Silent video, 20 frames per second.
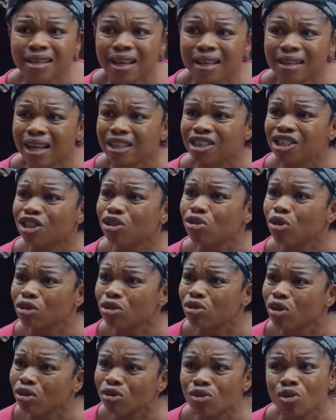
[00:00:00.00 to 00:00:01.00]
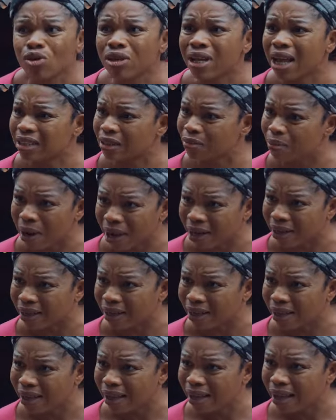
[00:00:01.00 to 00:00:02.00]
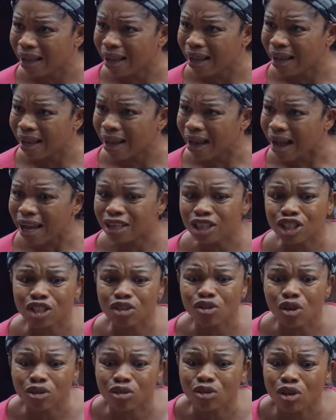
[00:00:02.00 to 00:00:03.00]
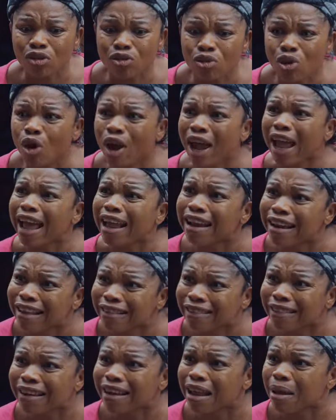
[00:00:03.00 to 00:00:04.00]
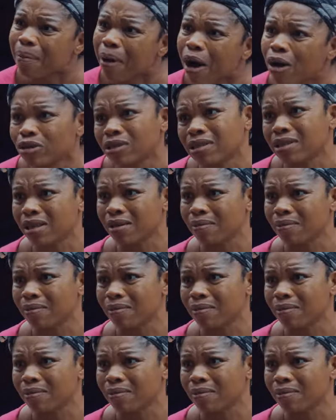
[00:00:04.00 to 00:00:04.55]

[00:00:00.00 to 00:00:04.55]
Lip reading: said that she does not know that man. And she does not know anything about